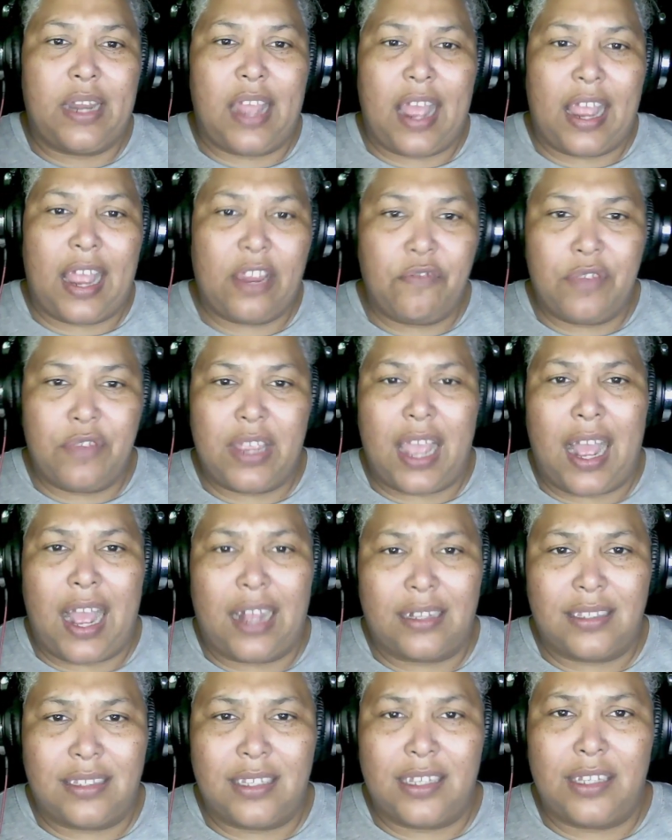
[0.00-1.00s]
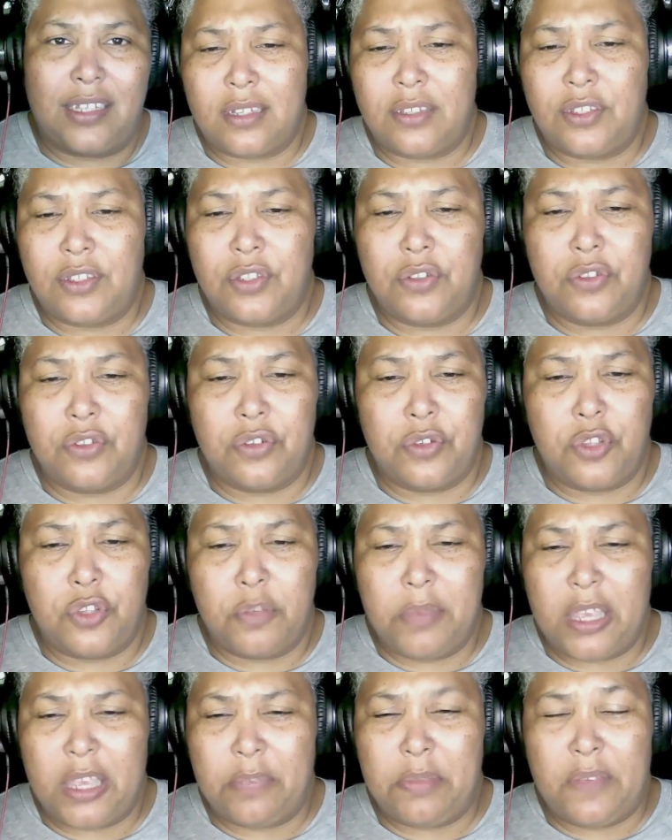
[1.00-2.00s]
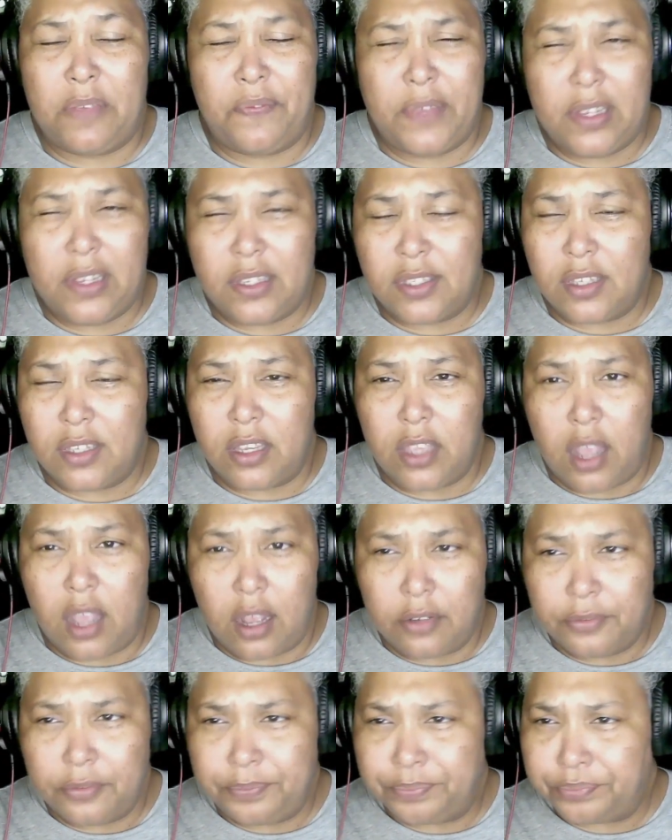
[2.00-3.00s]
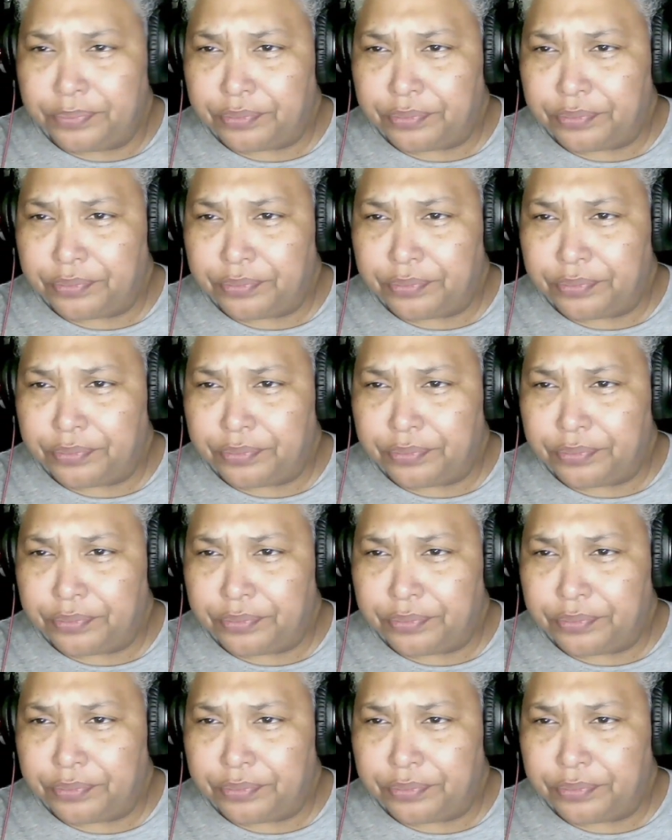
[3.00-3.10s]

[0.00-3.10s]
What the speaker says: I reacted to You Make Me Feel So Young,